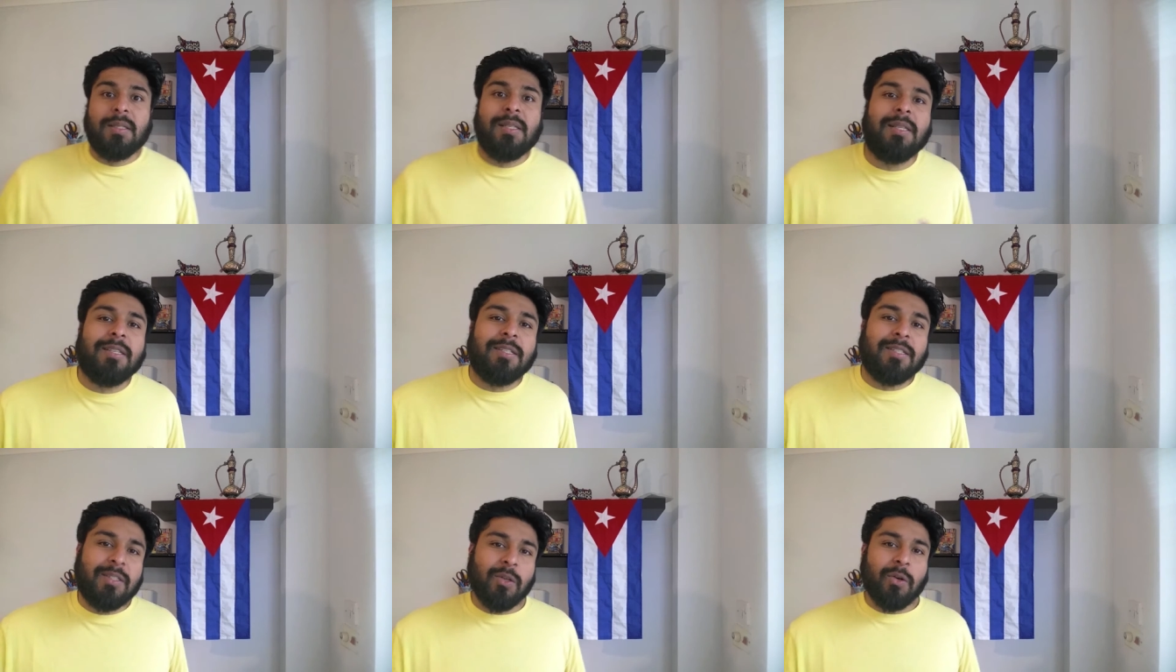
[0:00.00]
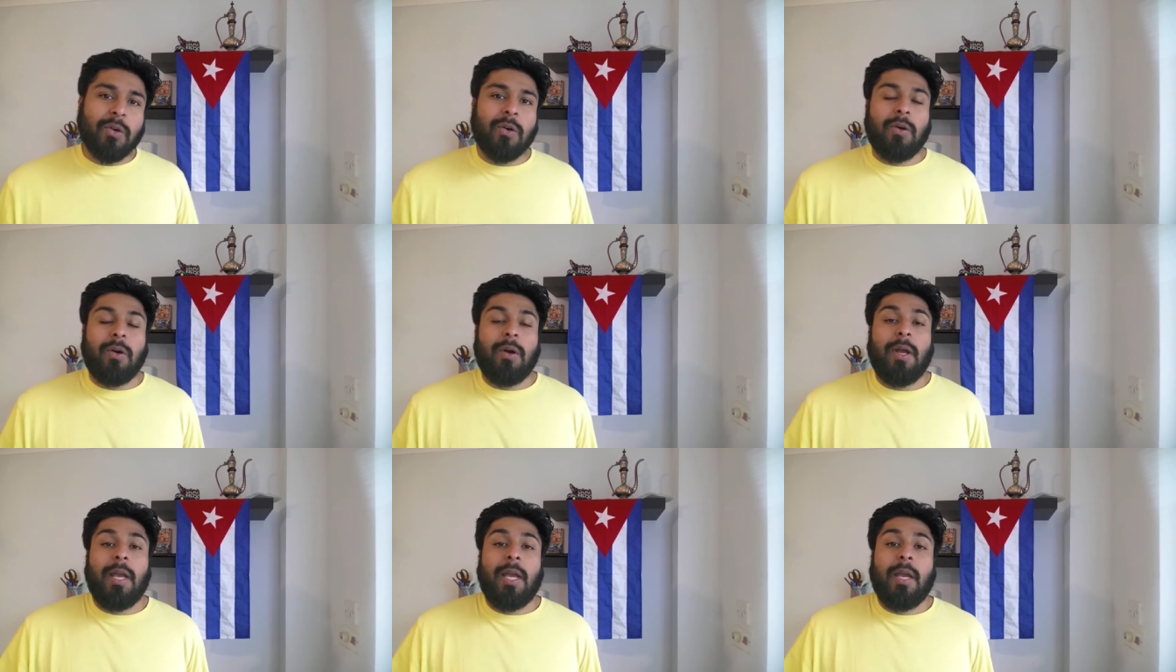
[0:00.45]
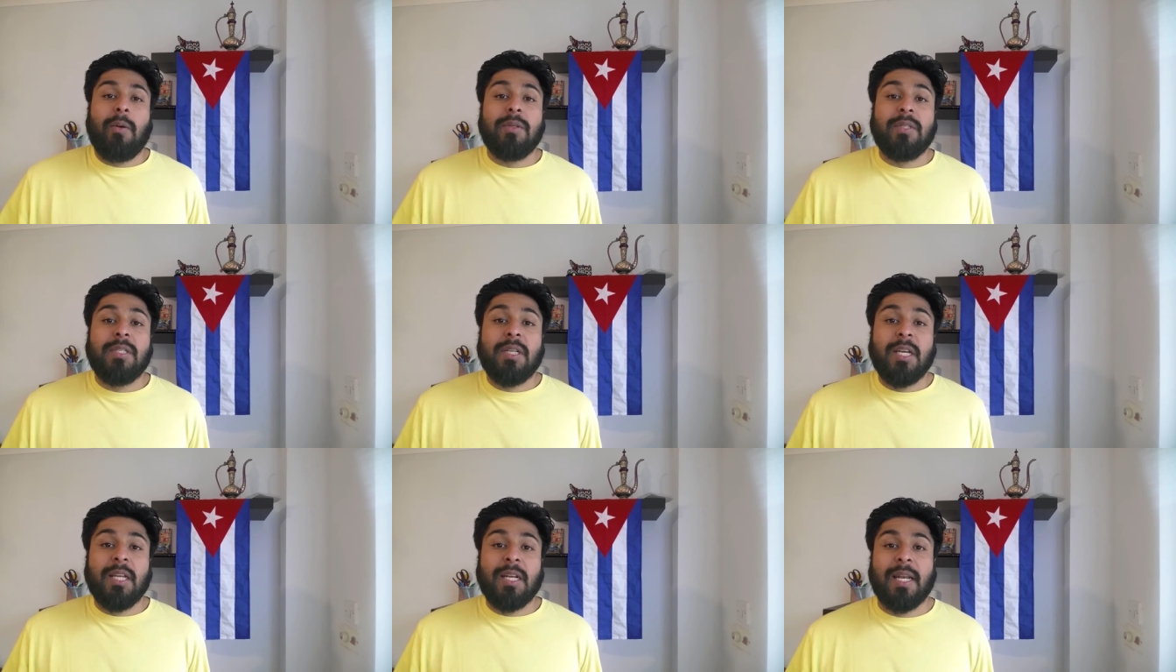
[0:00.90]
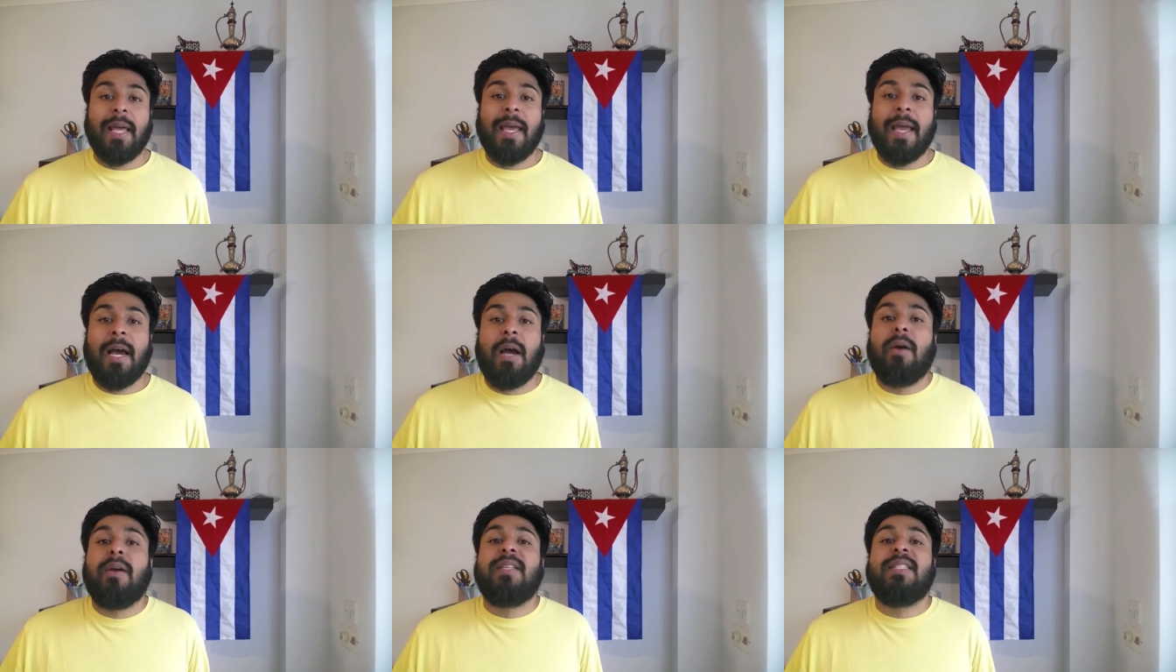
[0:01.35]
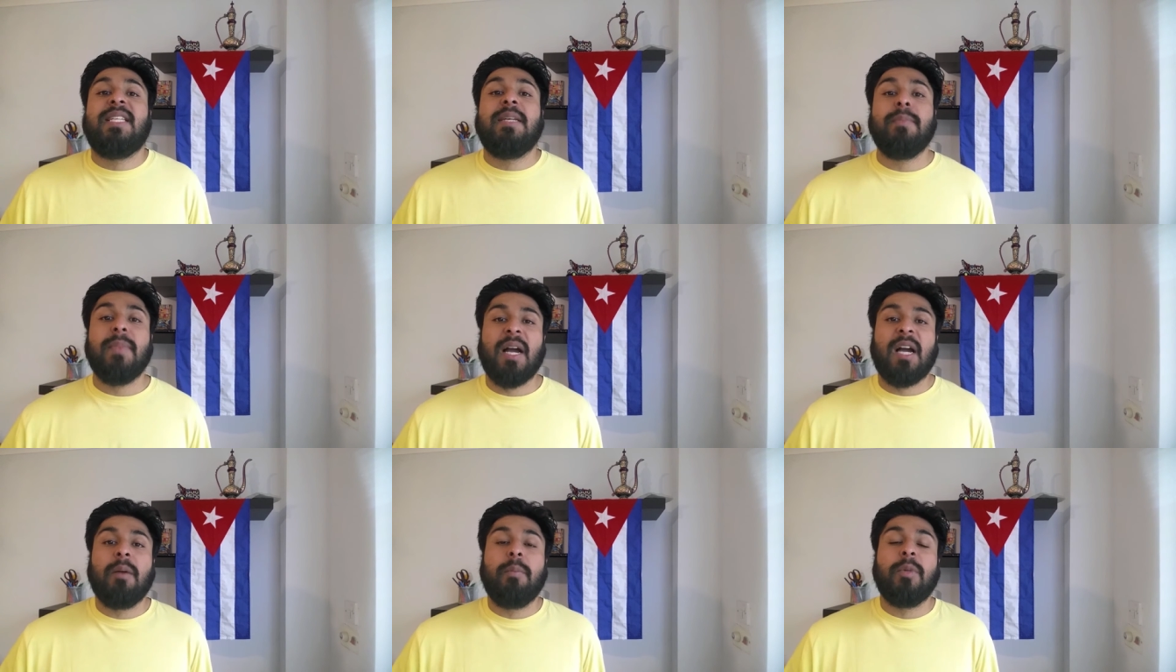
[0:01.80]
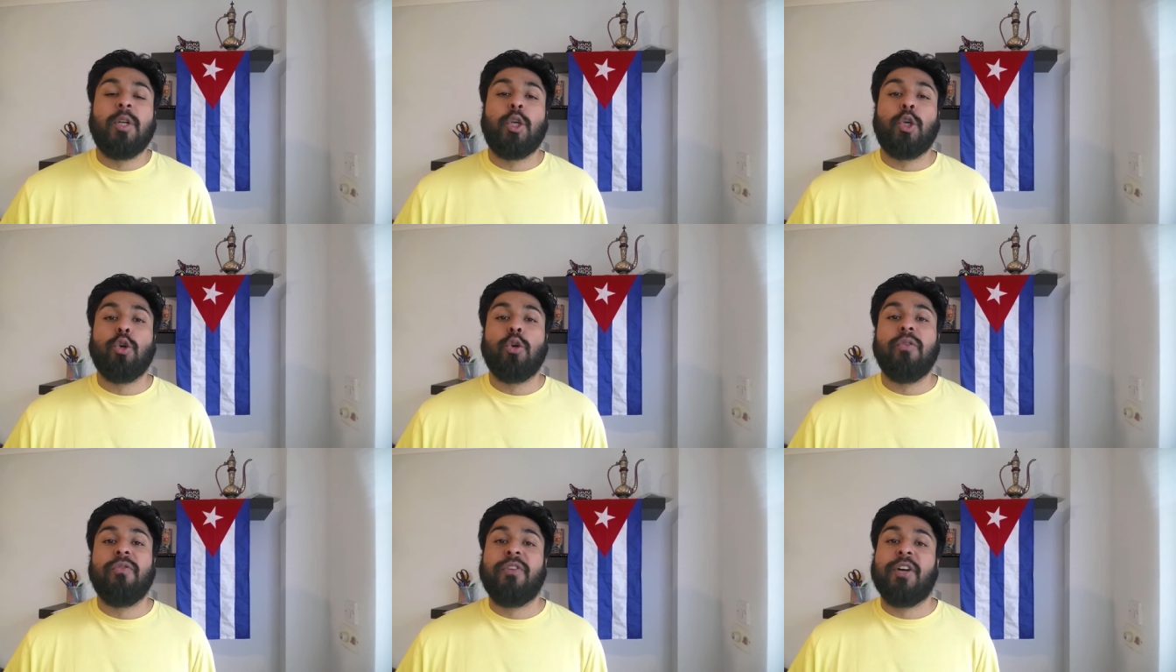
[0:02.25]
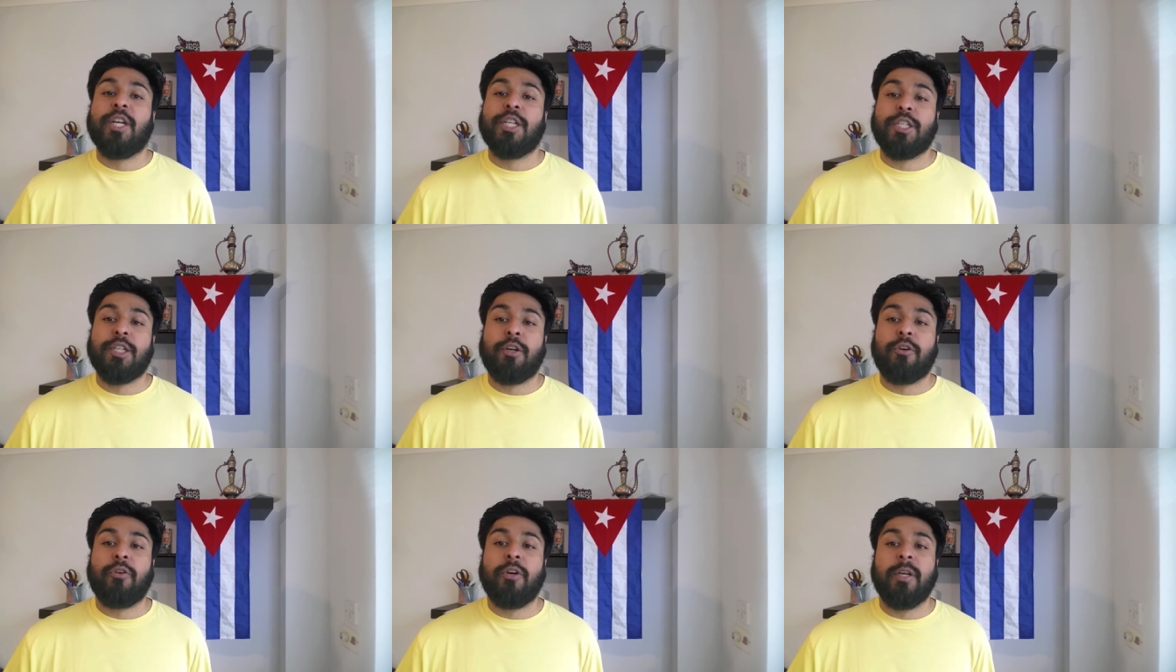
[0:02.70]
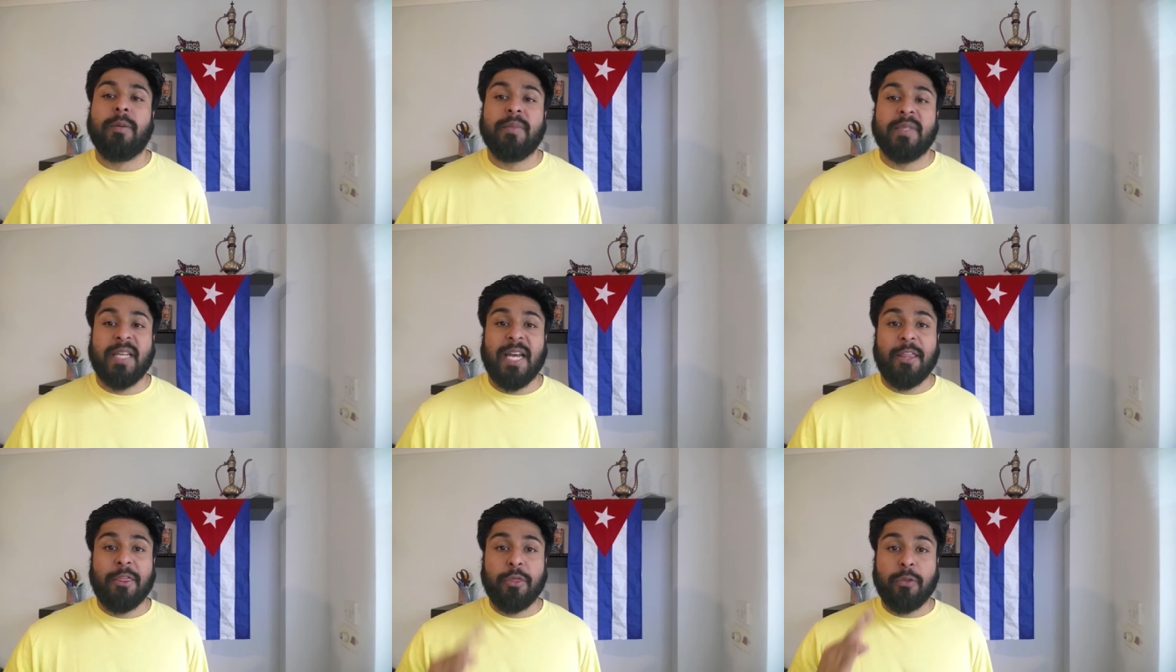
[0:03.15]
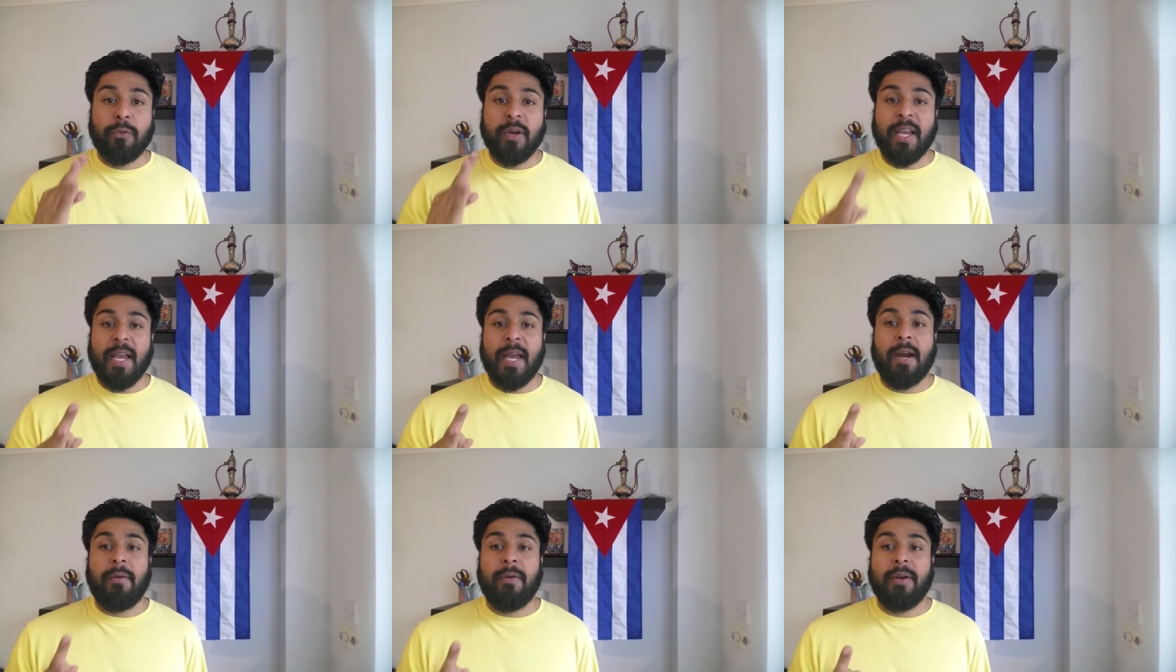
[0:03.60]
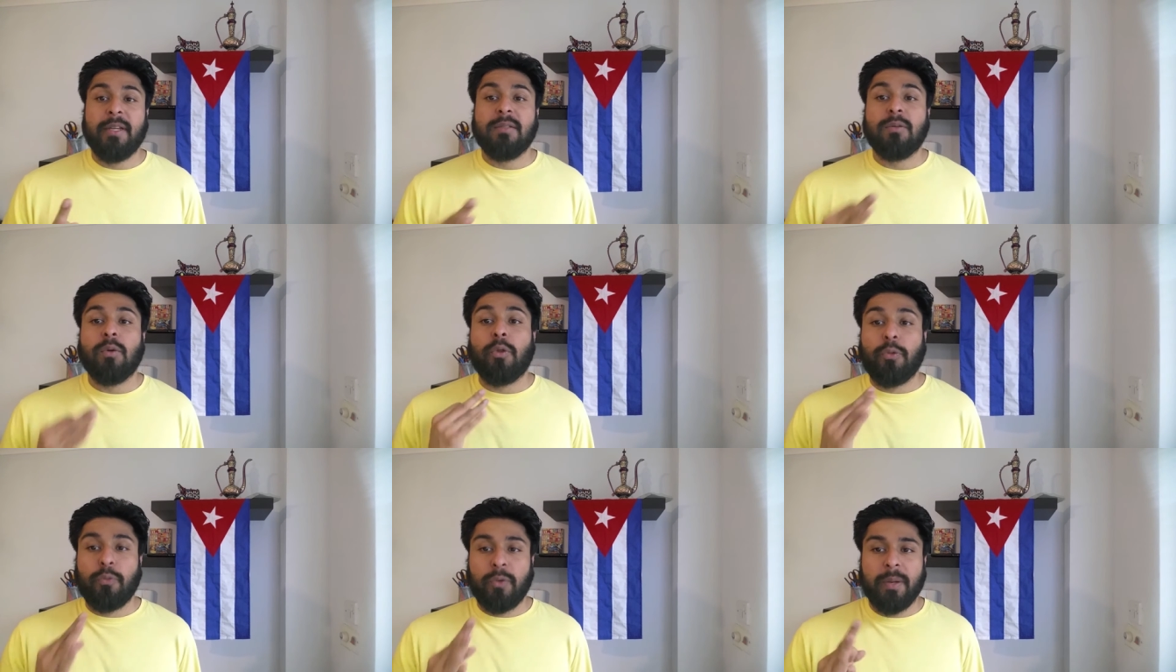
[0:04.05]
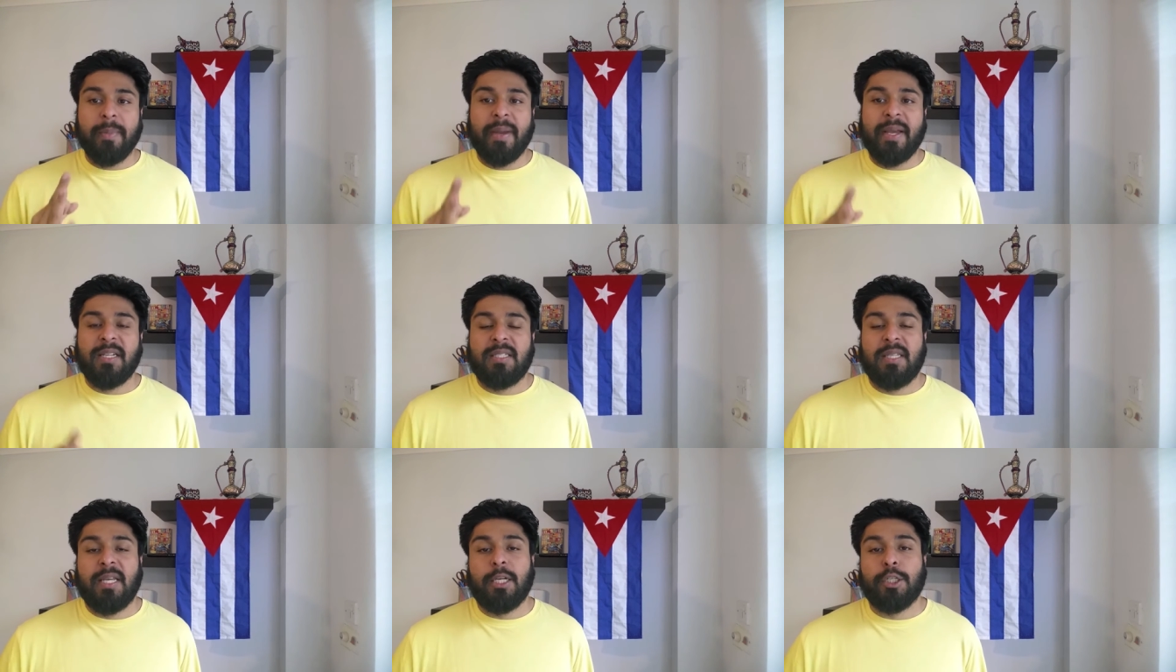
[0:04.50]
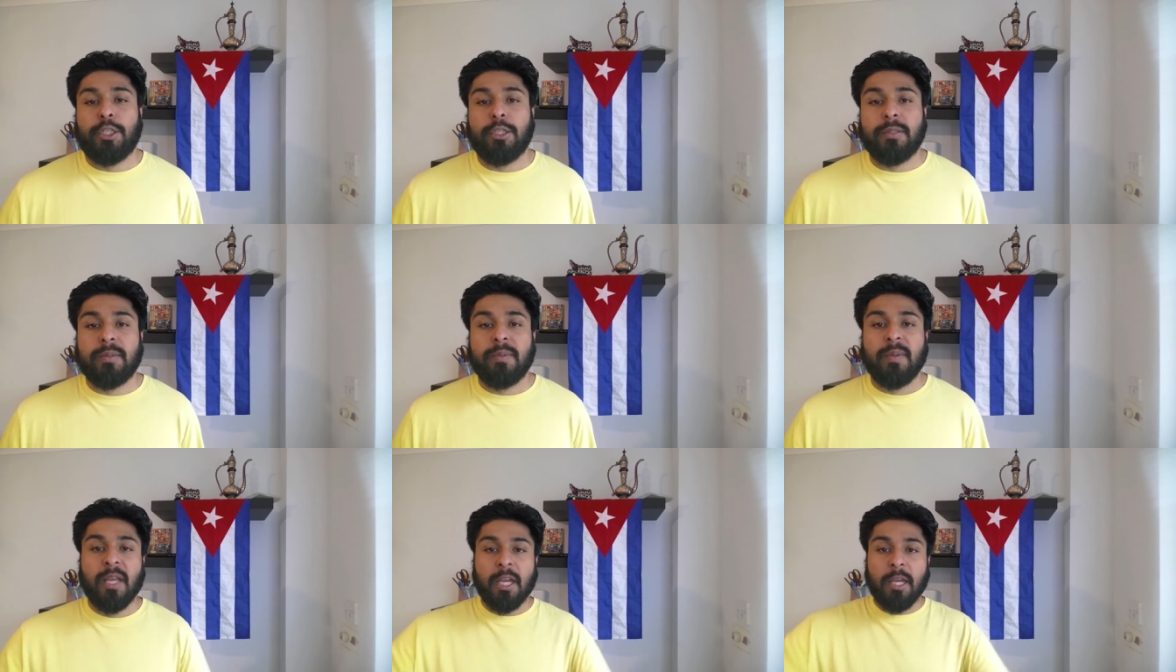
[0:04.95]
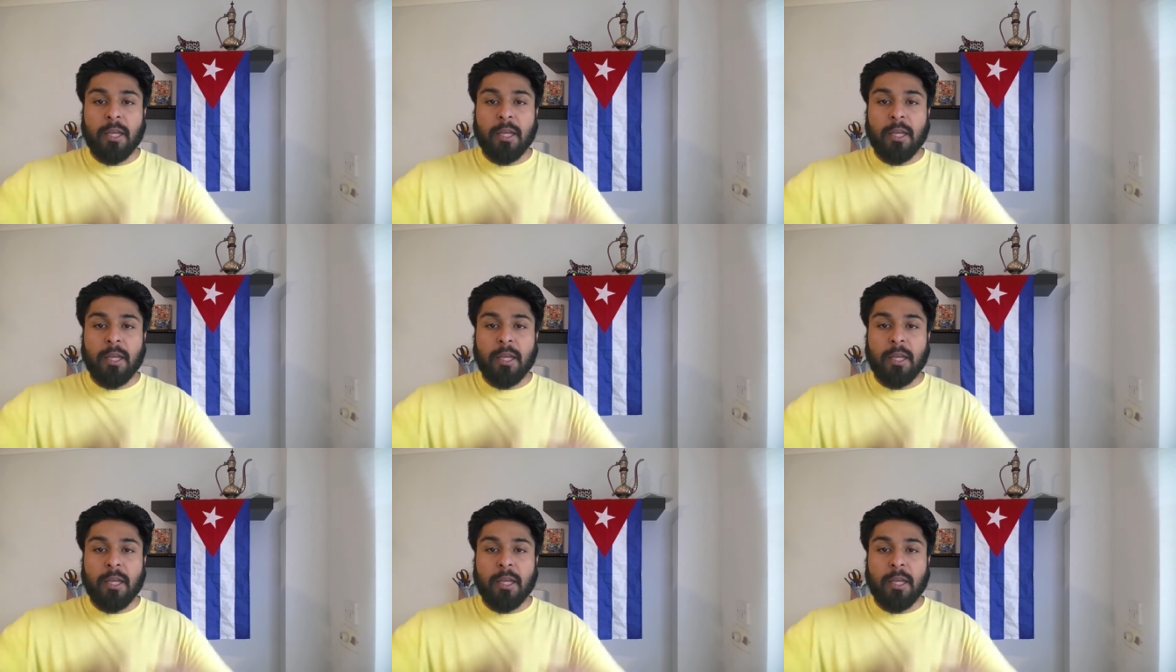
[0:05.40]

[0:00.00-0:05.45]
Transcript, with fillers: So the store, it was a good layout, it seemed like a mature version of Creams. It had three areas, or three main sections.